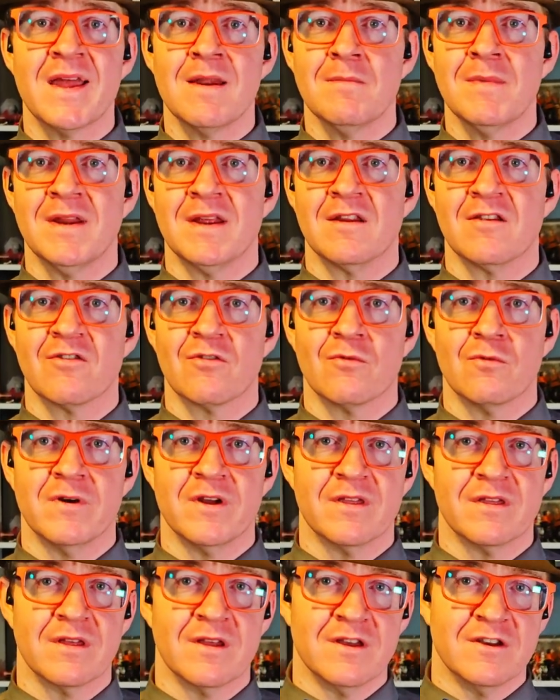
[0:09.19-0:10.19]
10 minutes
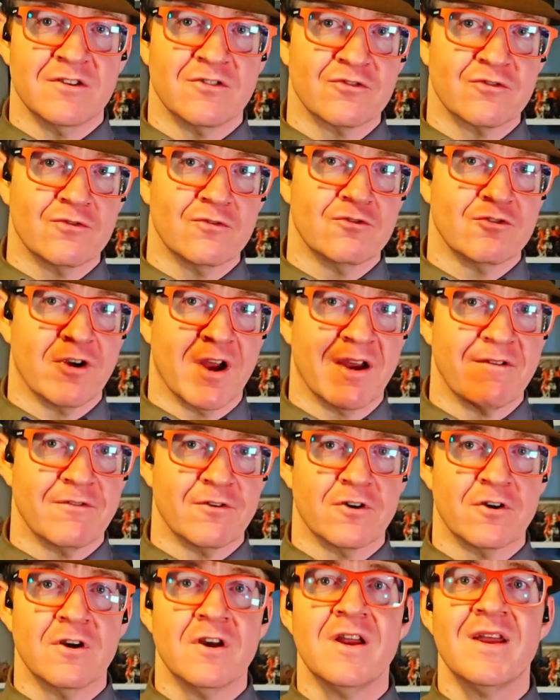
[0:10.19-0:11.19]
with a
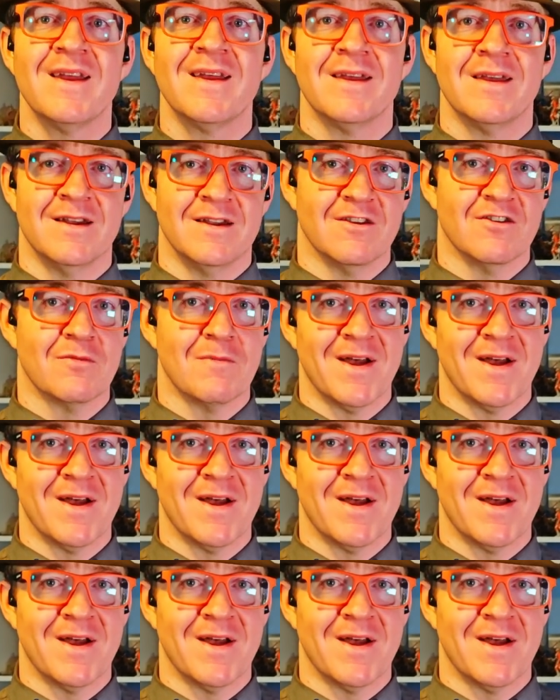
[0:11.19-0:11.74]
screwdriver and a